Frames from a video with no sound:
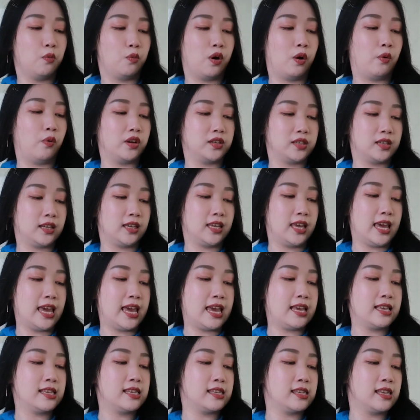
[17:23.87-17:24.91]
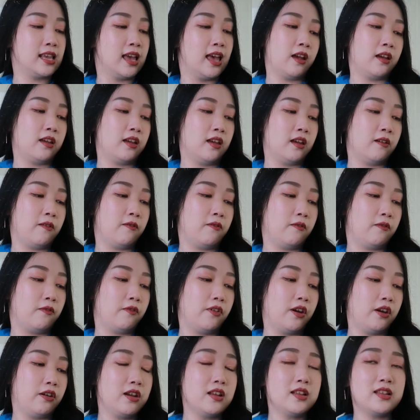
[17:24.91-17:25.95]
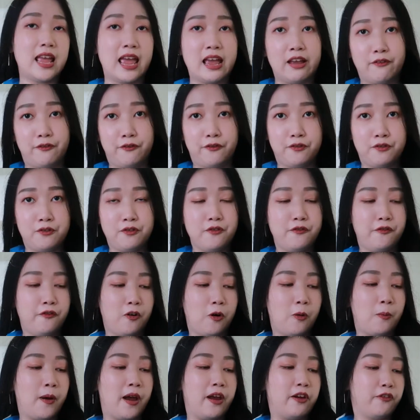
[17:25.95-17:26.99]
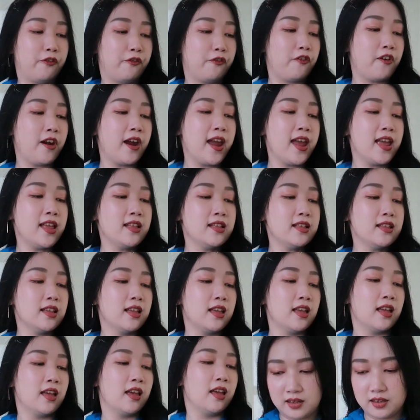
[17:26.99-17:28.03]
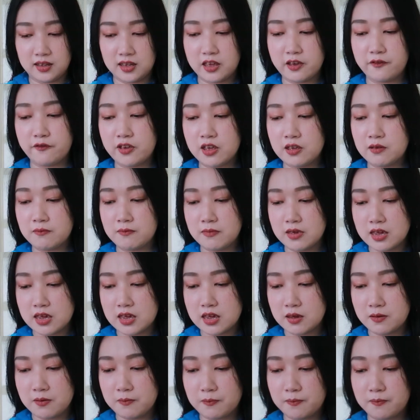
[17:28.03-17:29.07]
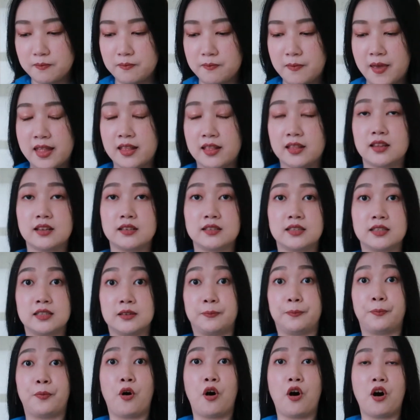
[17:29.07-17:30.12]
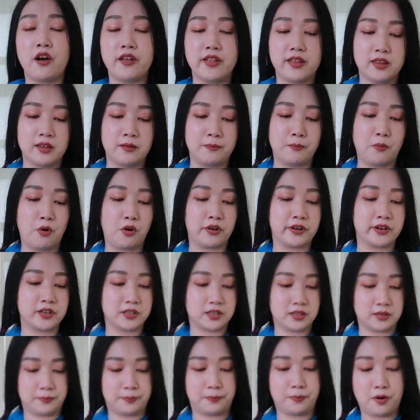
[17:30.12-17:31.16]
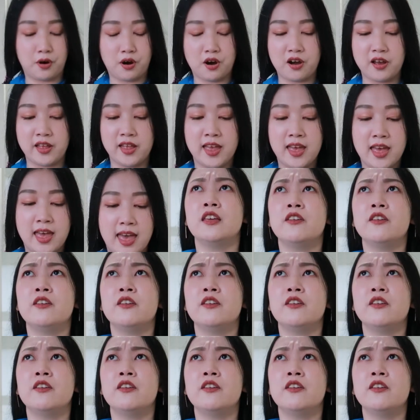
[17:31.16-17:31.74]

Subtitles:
what was the case. I am very thankful for my friend giving me mental support, the moral support.